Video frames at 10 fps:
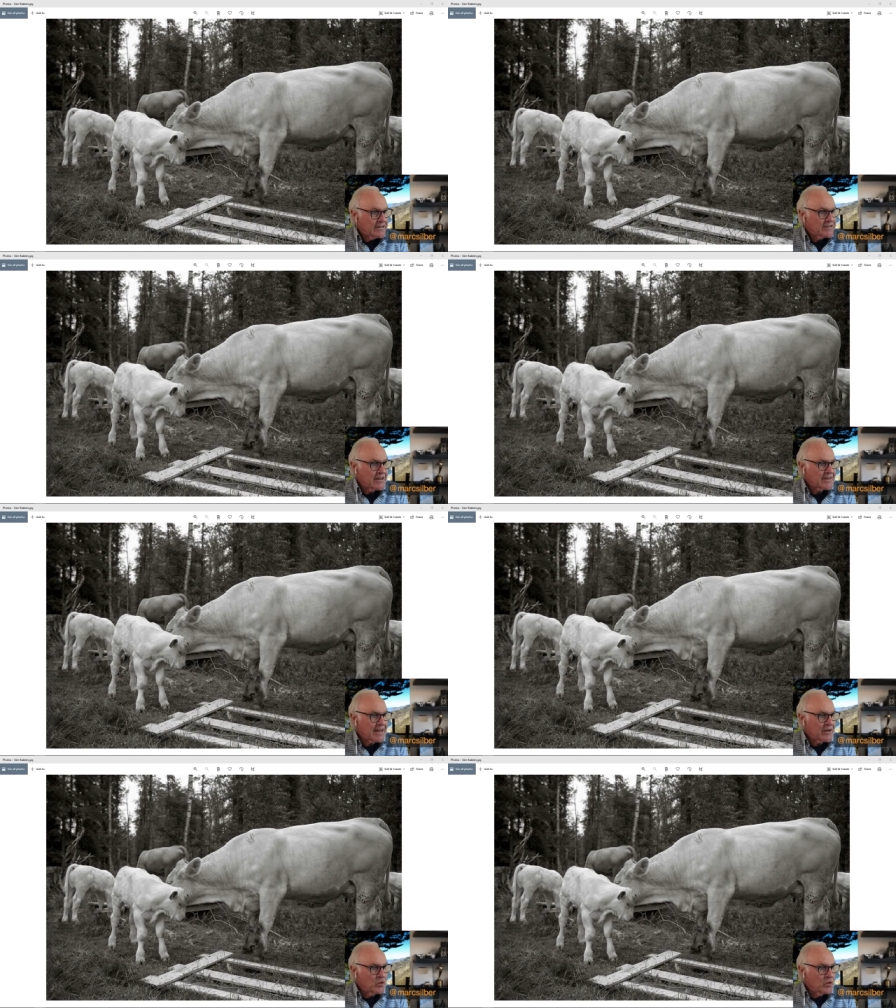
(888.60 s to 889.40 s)
Take
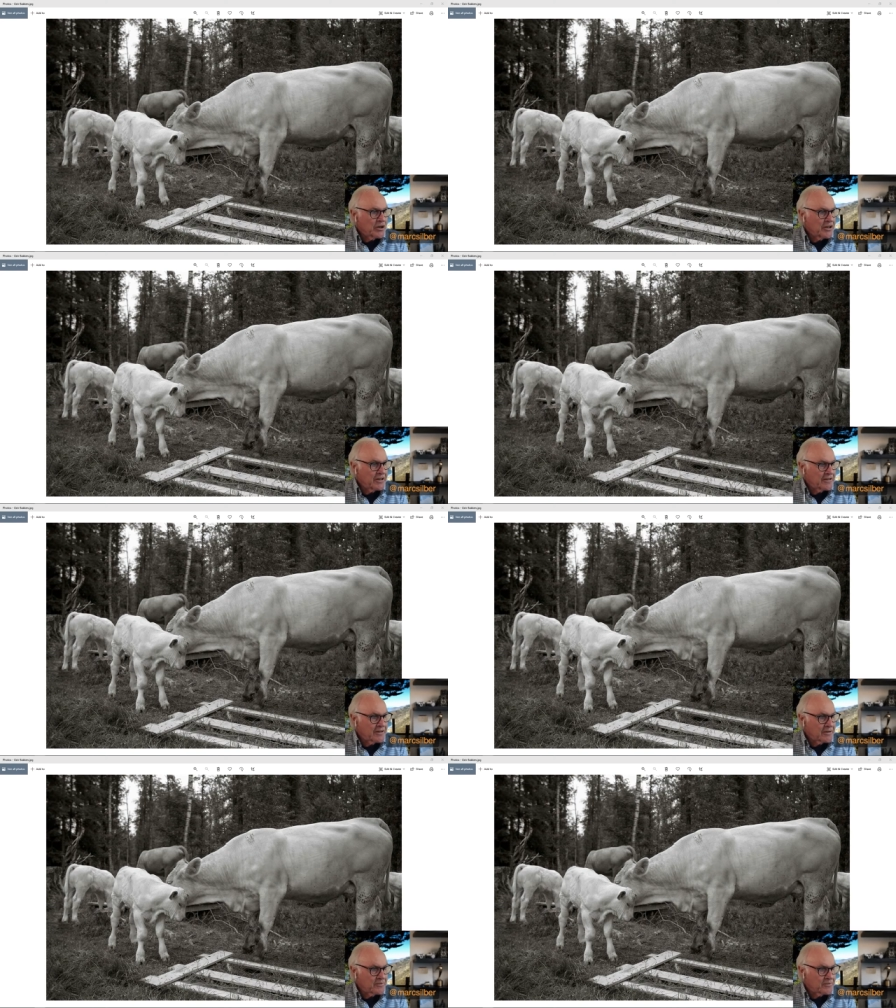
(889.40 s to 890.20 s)
that wood in
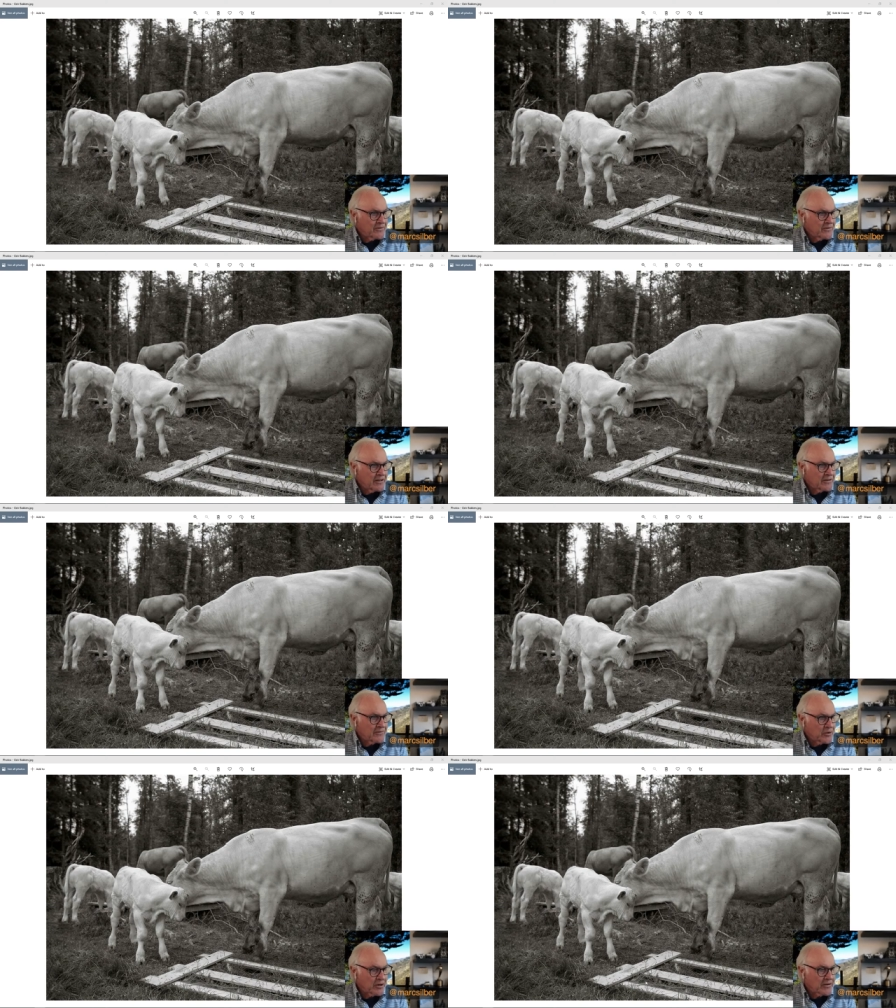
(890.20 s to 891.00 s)
the in the
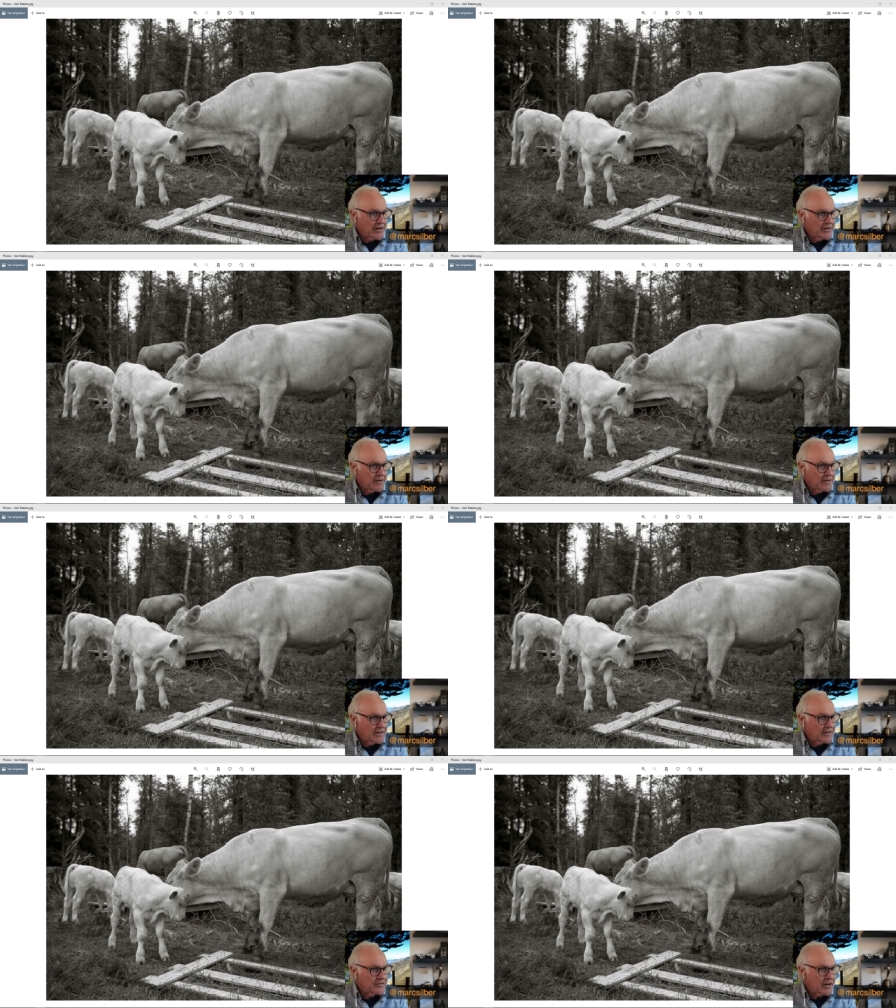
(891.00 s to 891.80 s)
foreground there
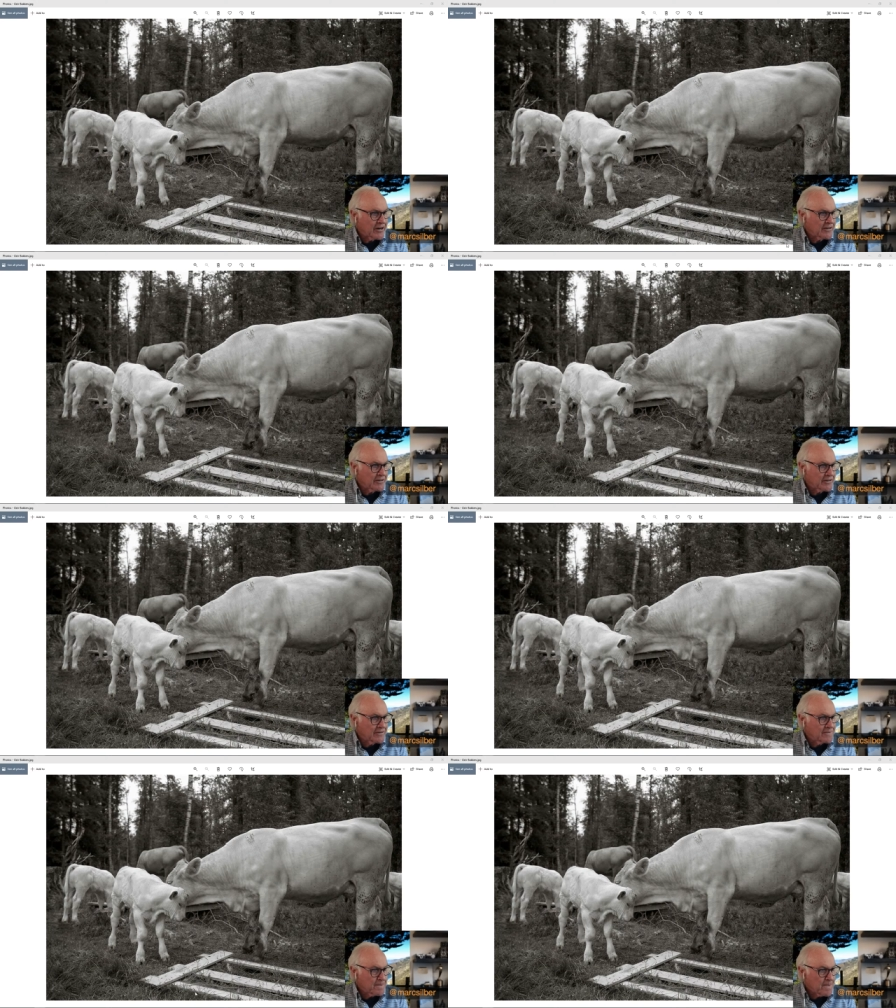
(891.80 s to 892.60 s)
and darken it.
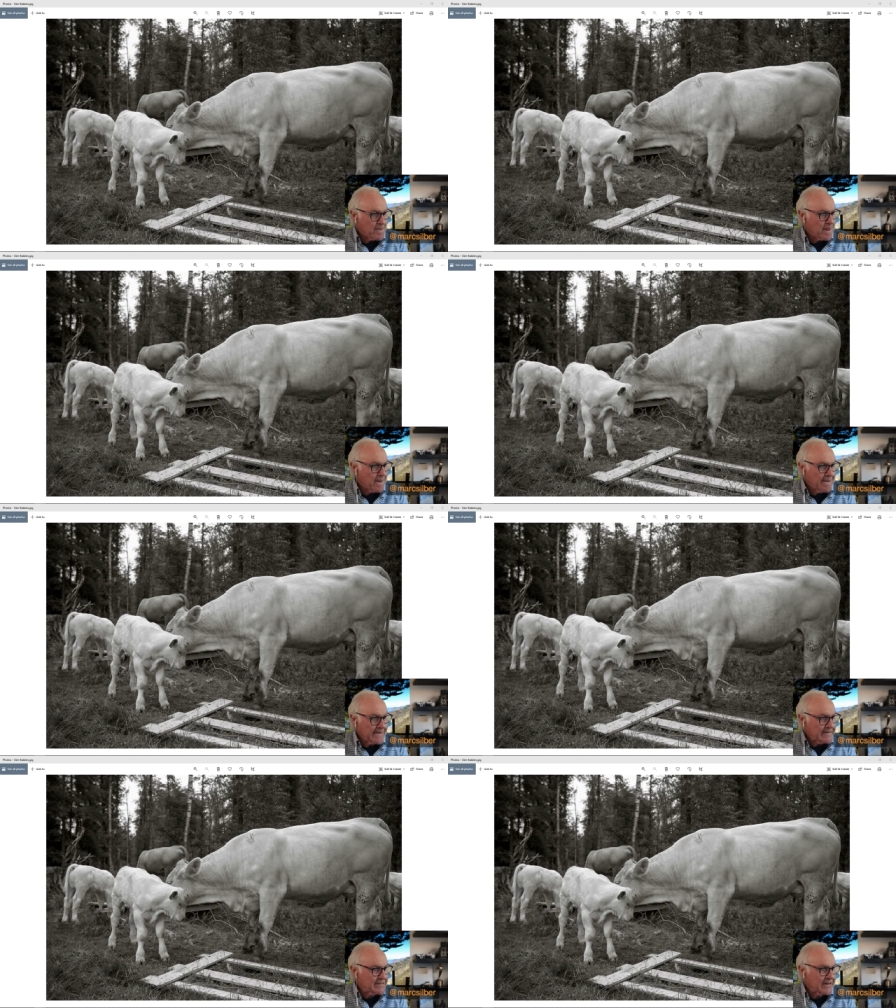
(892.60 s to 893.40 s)

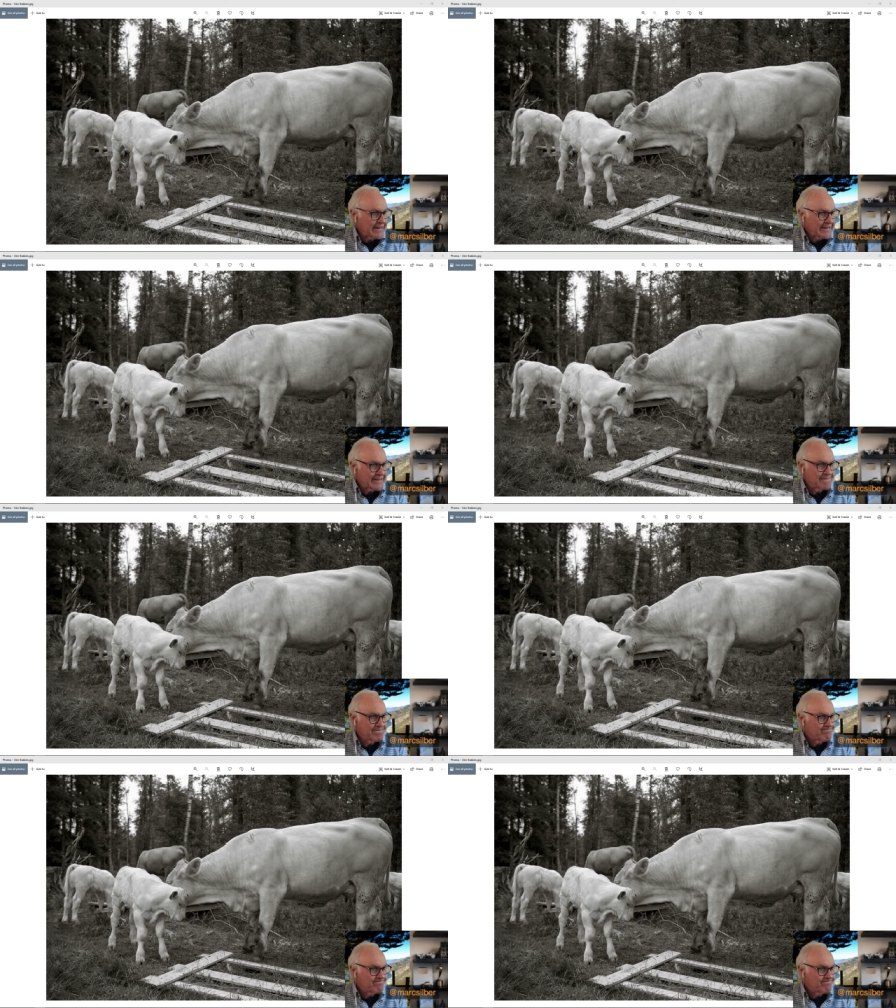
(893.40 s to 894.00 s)
Just darken it.